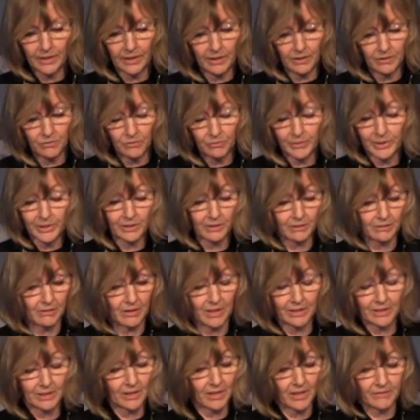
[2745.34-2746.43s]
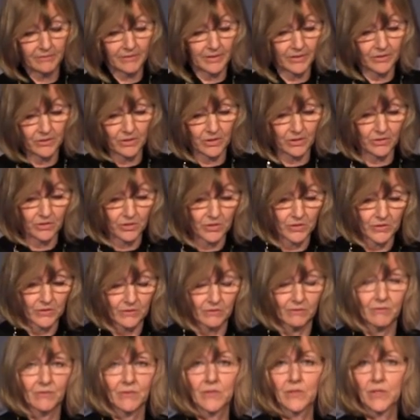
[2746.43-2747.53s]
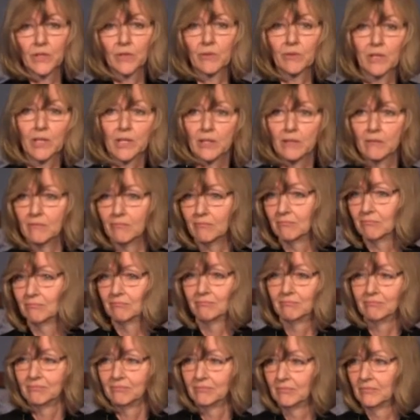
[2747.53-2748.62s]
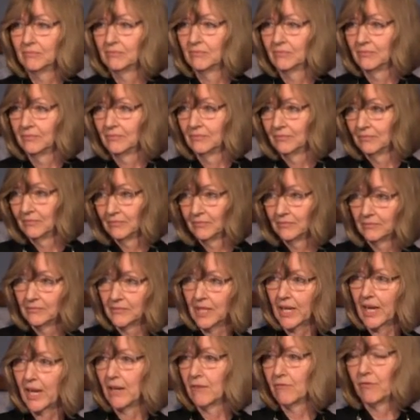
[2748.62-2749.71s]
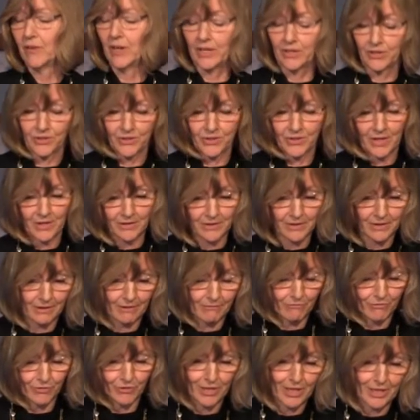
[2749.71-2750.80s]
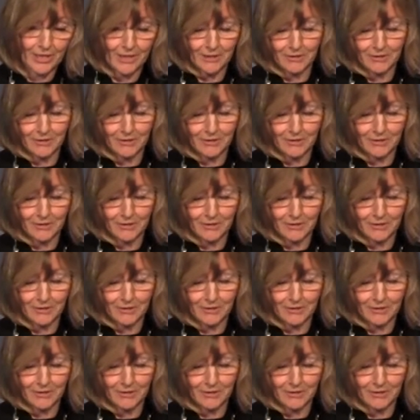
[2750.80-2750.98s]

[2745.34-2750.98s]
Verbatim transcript: And we could I'd love us to just sit around the campfire, as they say, for